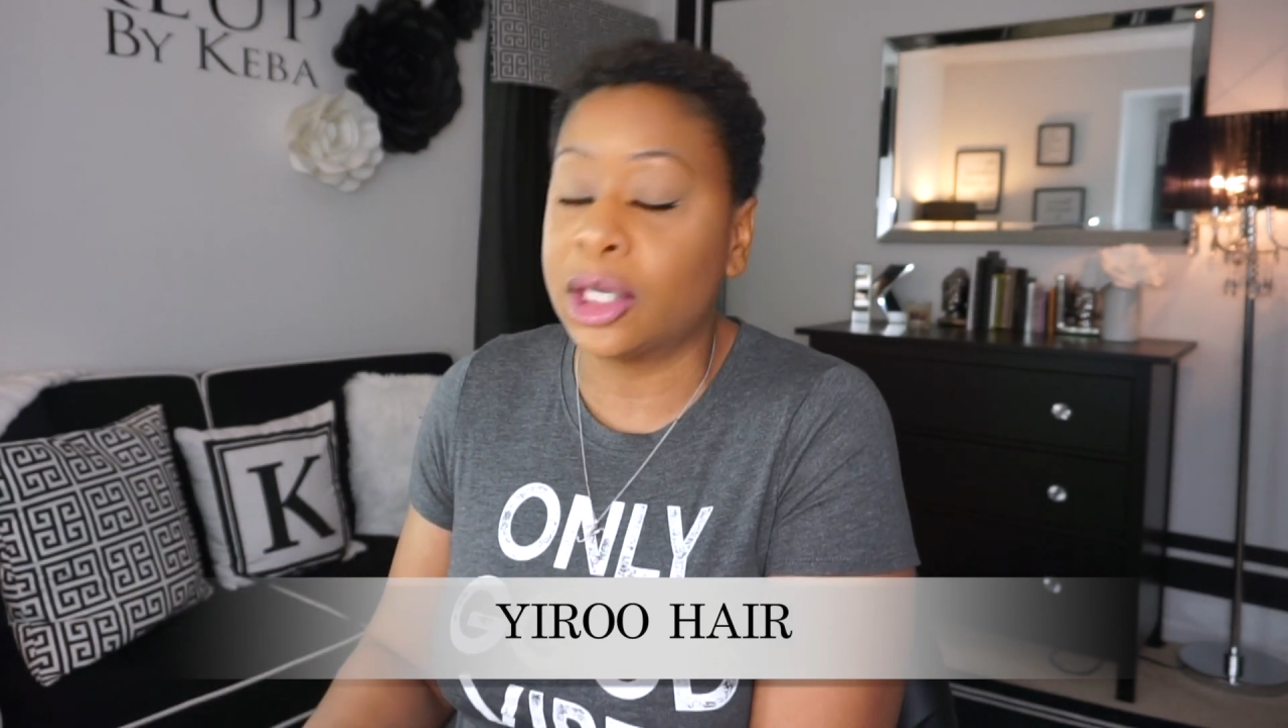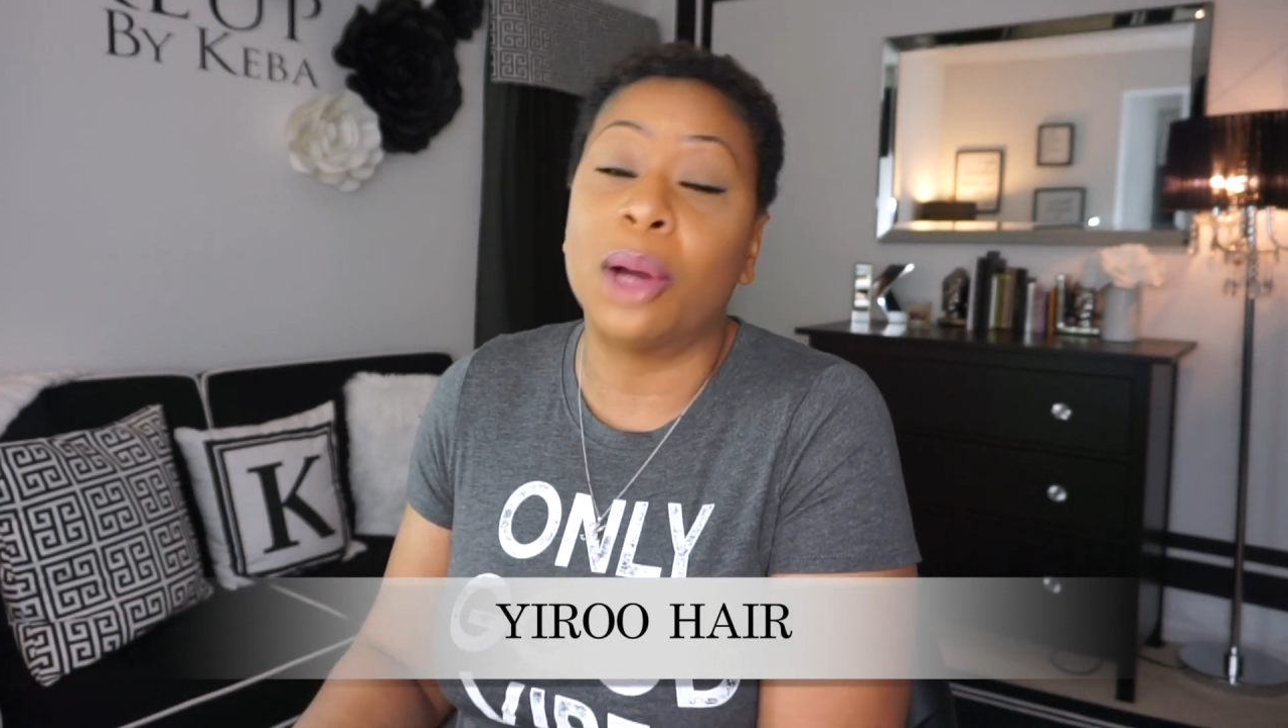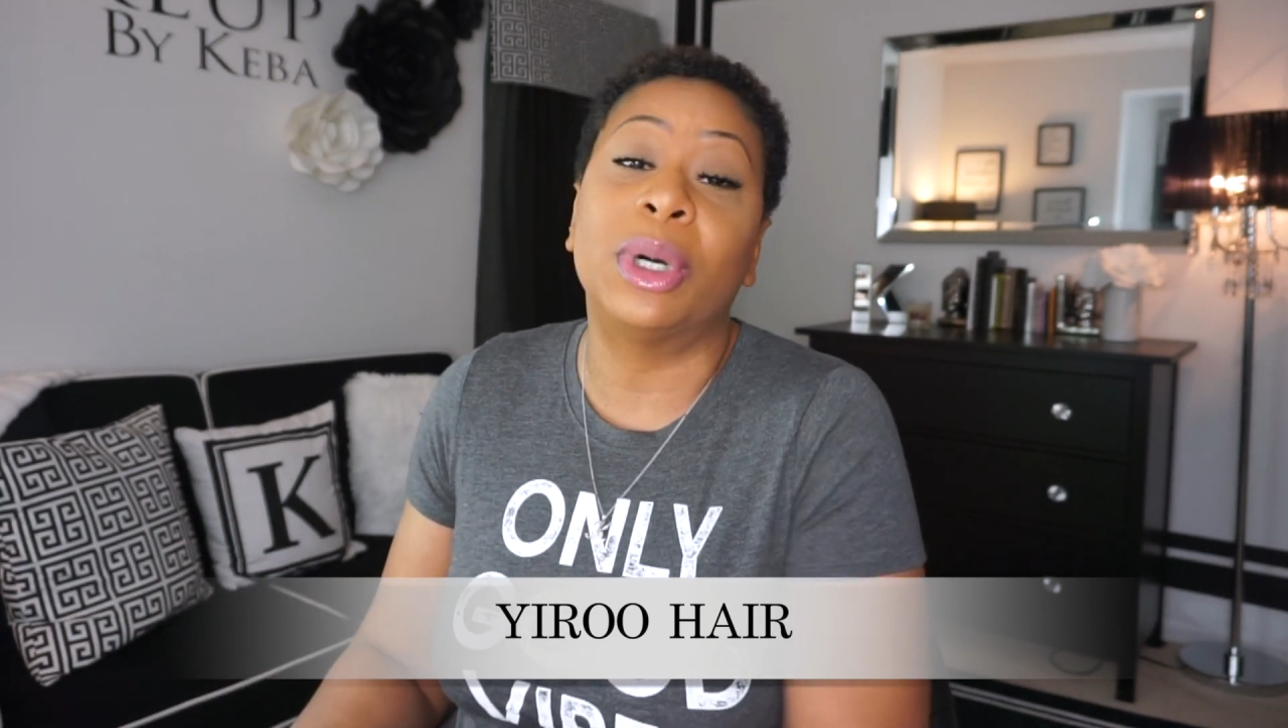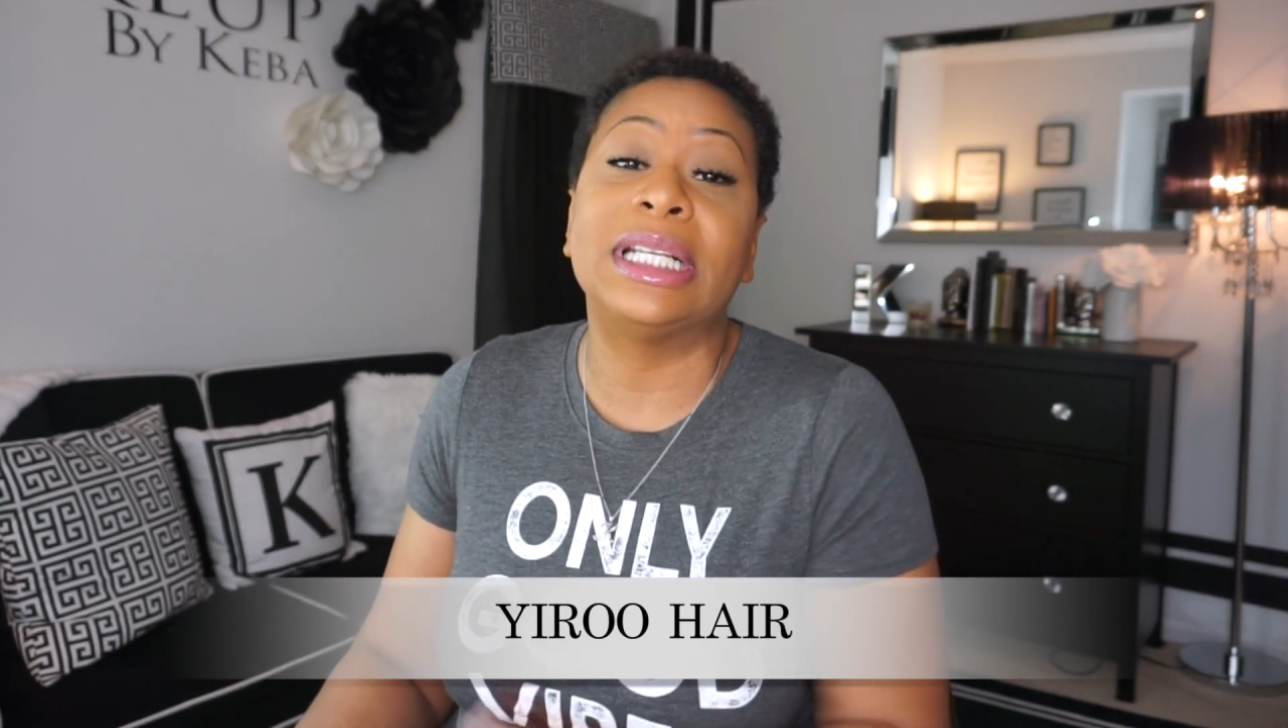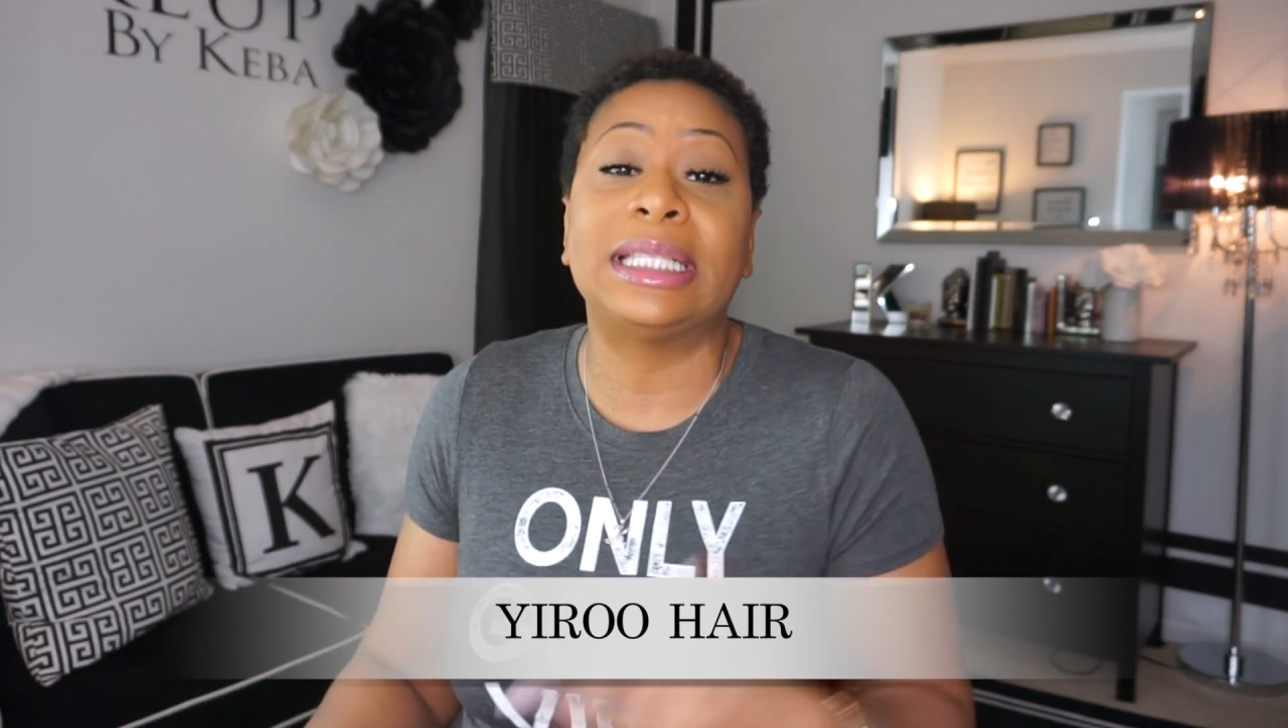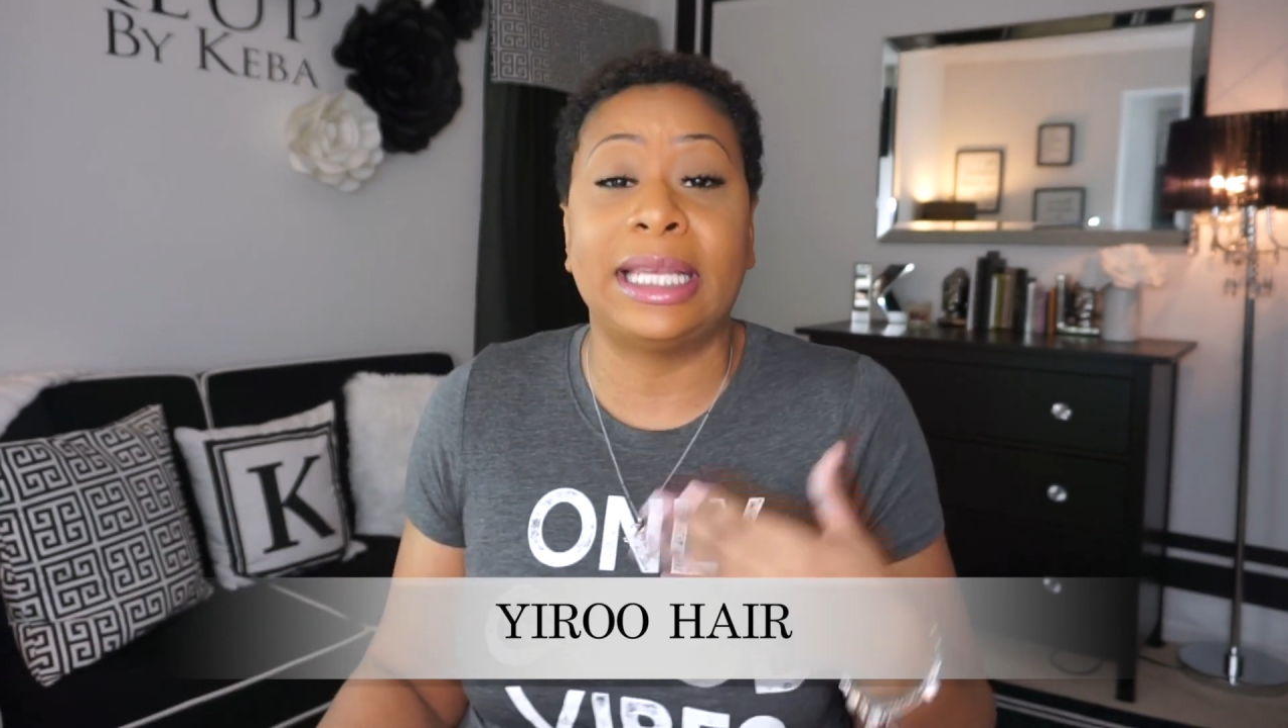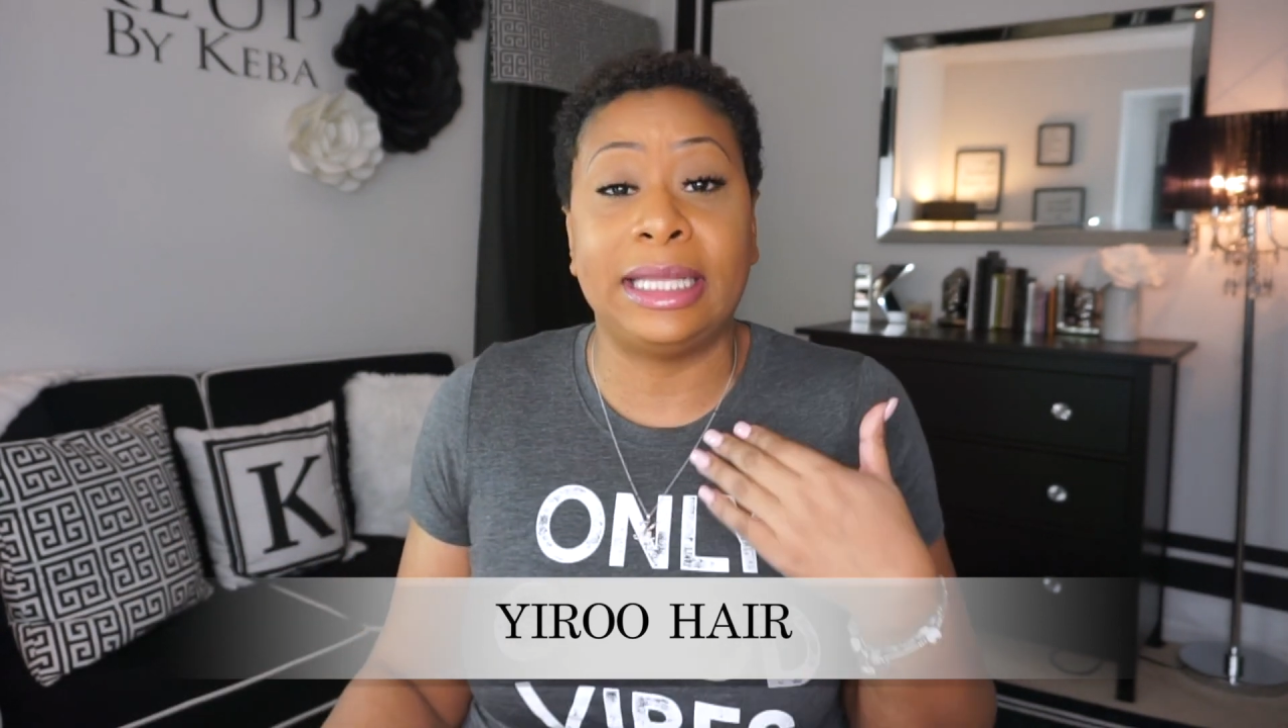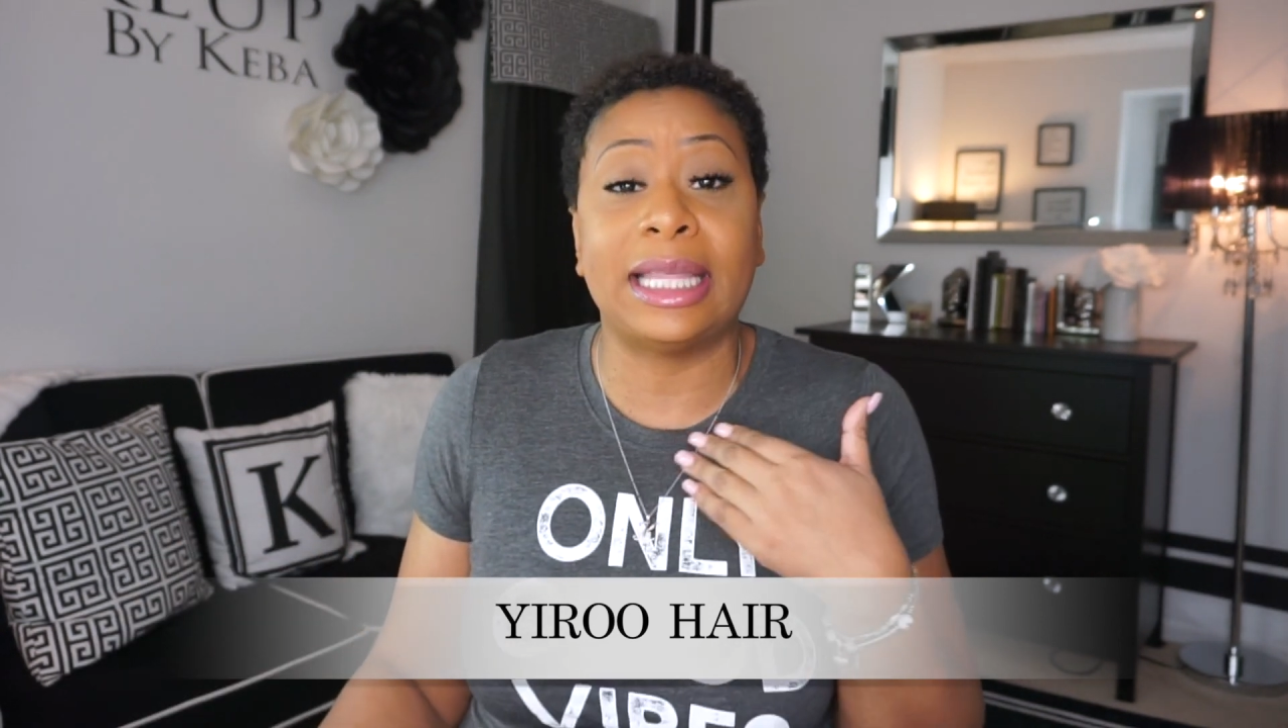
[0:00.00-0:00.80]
So I want to say